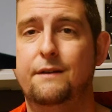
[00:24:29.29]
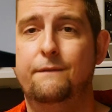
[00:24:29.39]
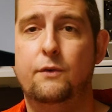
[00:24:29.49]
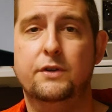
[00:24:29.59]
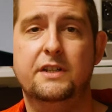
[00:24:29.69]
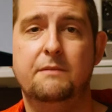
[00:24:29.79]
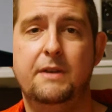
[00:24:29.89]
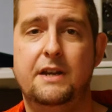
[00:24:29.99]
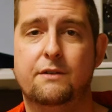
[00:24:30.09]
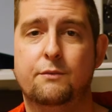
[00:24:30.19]
forcing
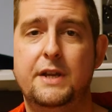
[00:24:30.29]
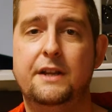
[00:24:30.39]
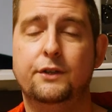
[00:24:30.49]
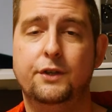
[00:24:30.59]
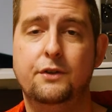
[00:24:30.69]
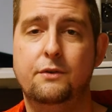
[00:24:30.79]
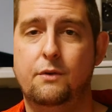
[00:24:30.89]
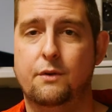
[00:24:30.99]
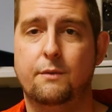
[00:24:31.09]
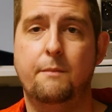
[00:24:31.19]
me to re-glue
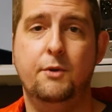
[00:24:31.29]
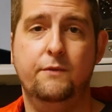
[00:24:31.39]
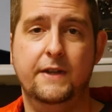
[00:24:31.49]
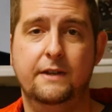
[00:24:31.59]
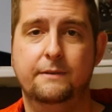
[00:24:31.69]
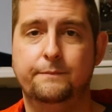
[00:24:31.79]
or remove it.